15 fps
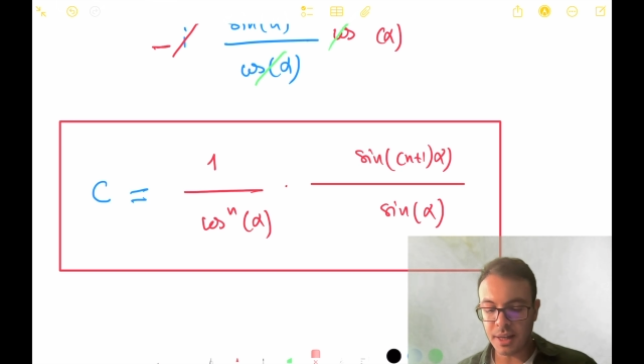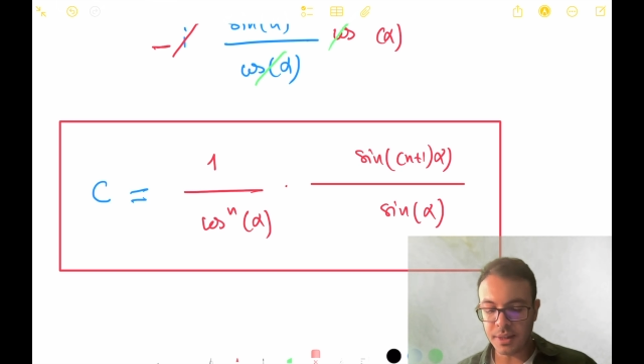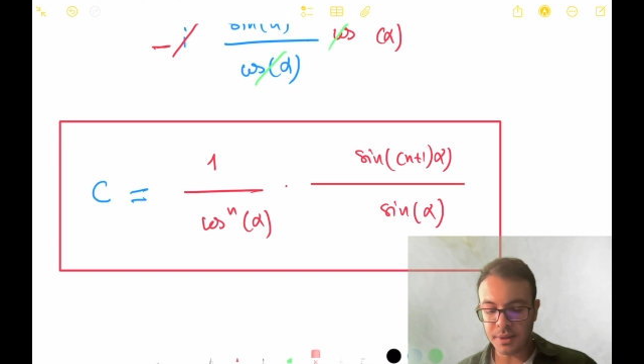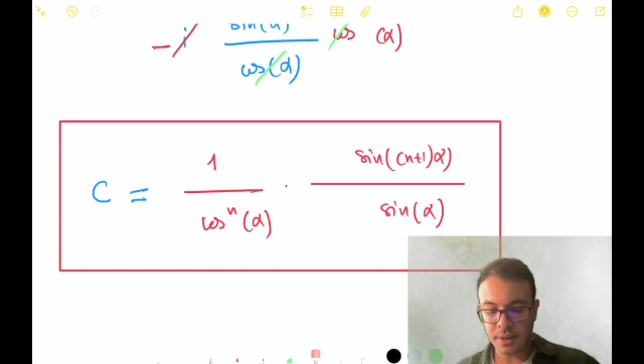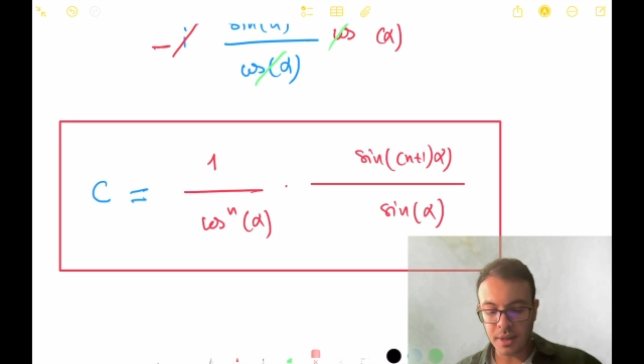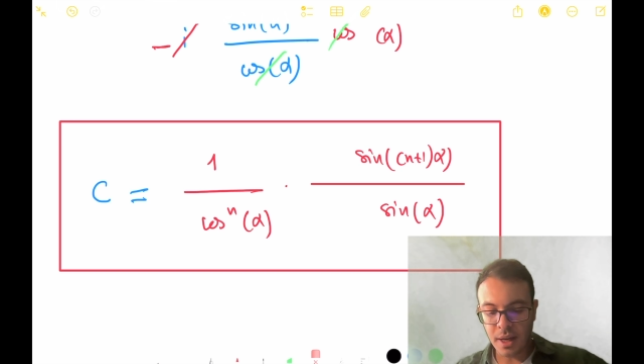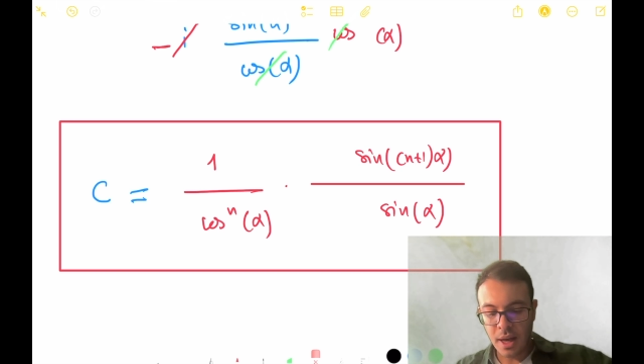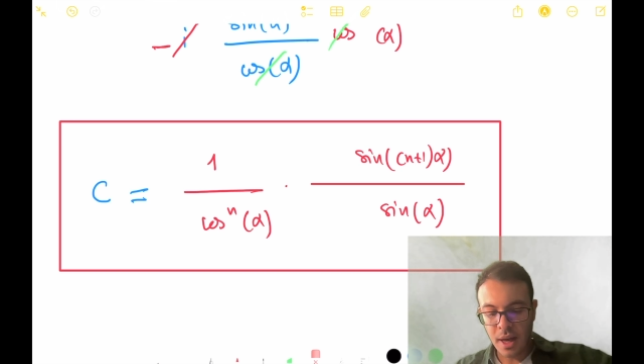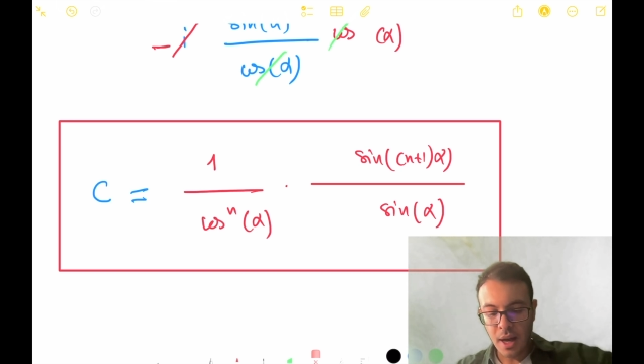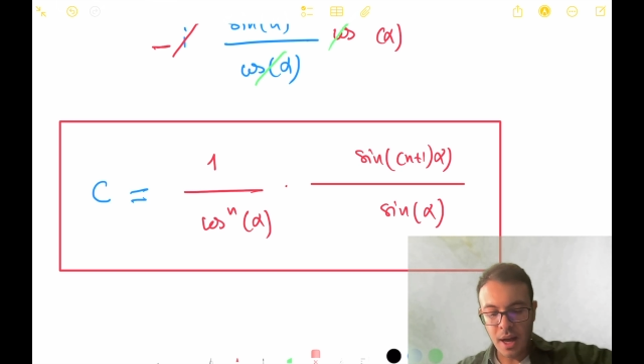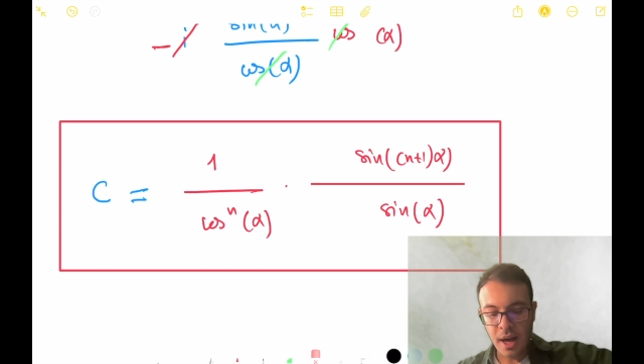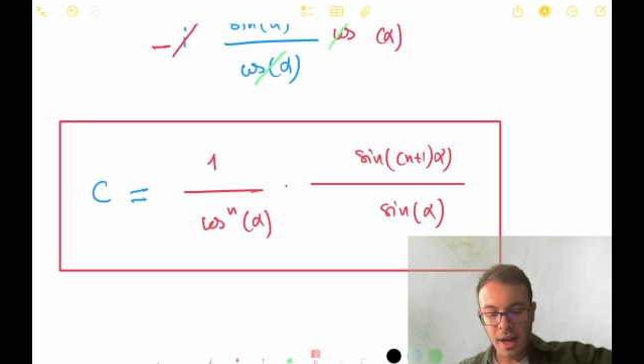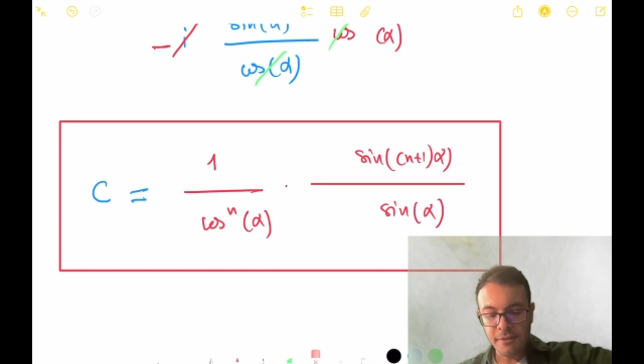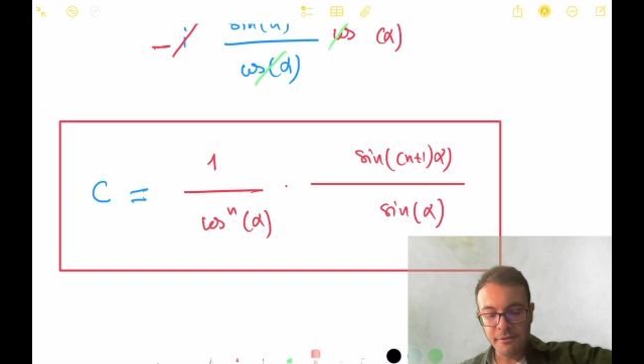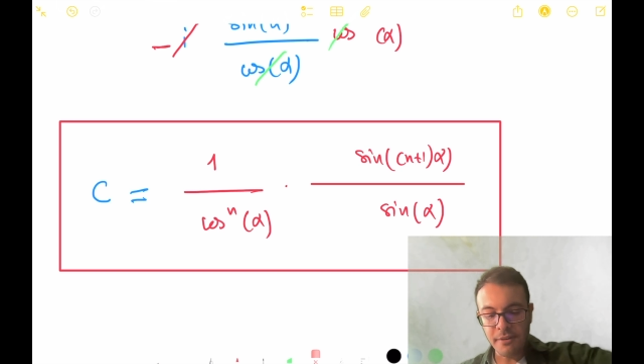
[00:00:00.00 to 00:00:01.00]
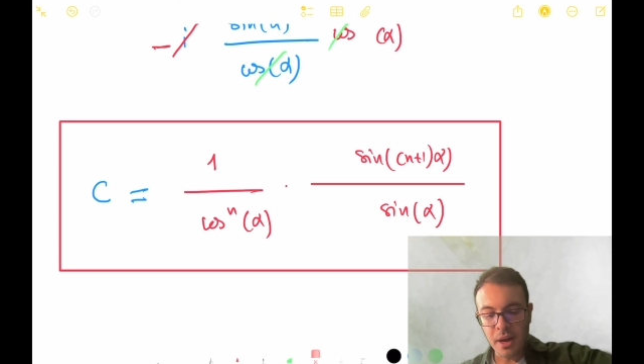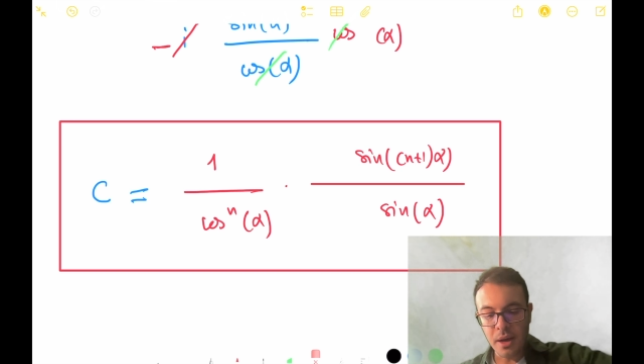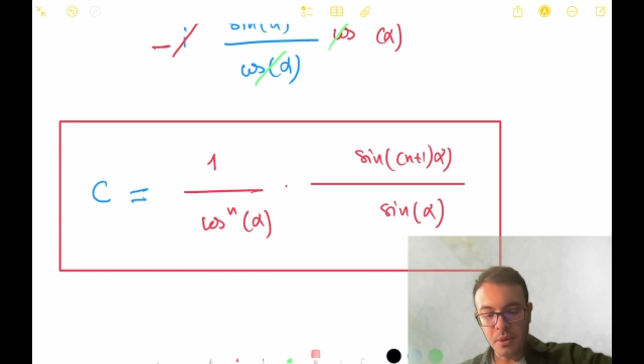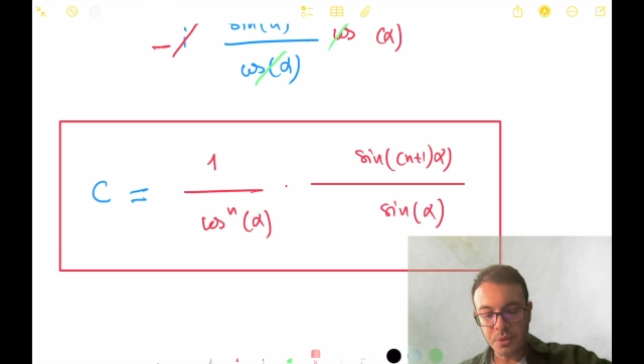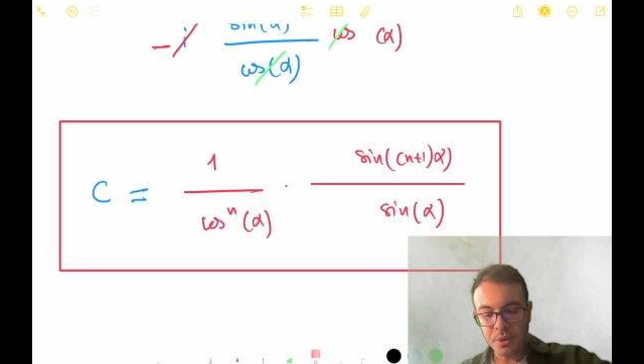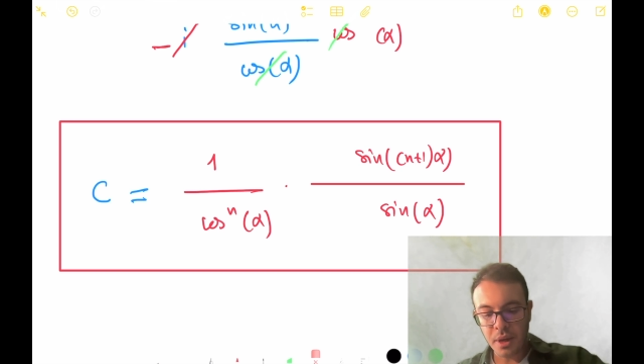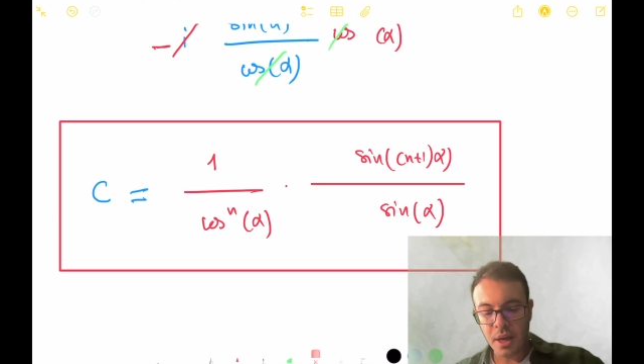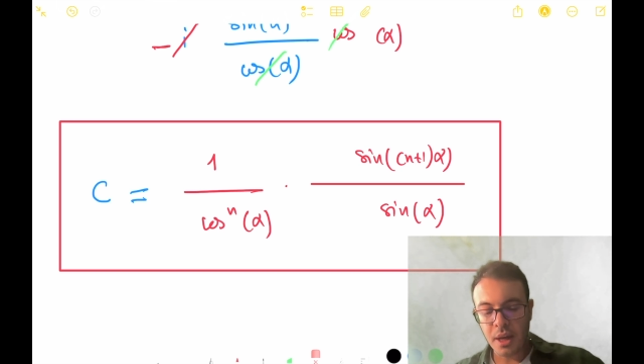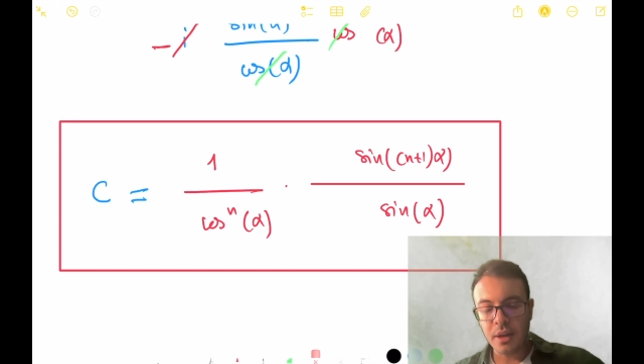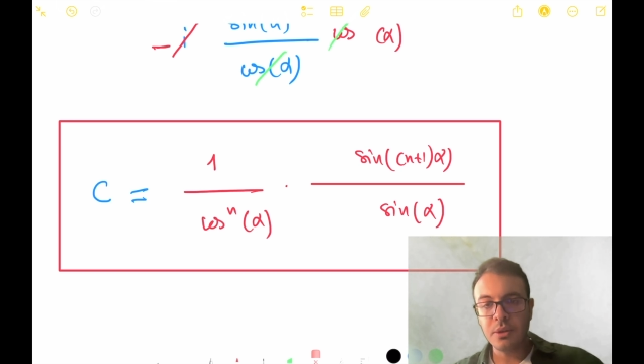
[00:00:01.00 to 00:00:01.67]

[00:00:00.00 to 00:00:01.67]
as I found.